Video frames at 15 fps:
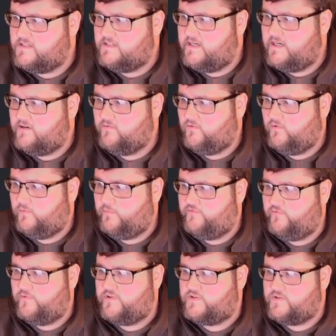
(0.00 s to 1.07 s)
attack roll
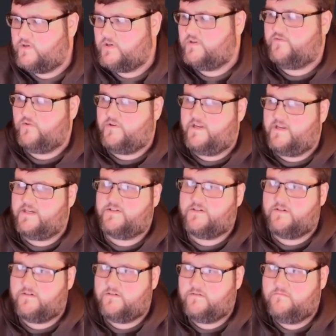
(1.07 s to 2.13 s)
before the start of your next
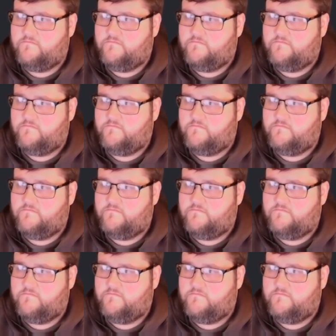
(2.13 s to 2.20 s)
turn.